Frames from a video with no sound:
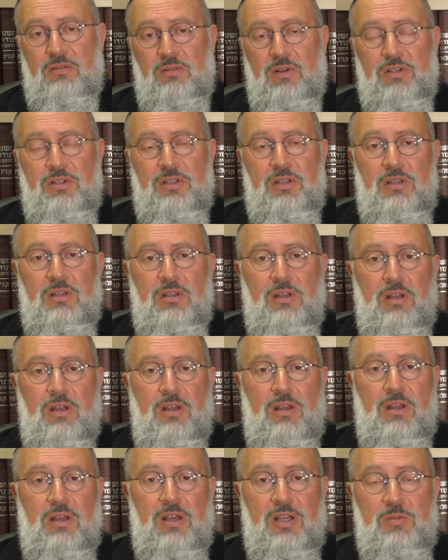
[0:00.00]
Rashi
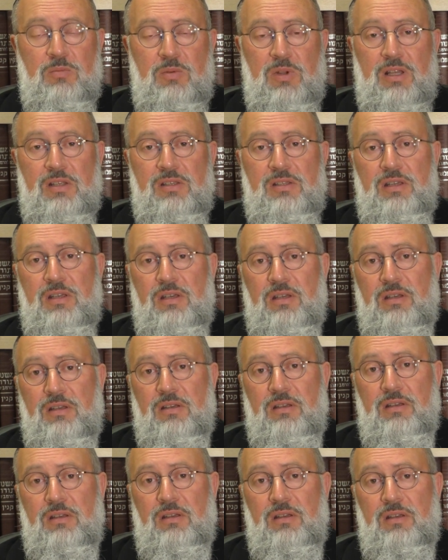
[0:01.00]
explains here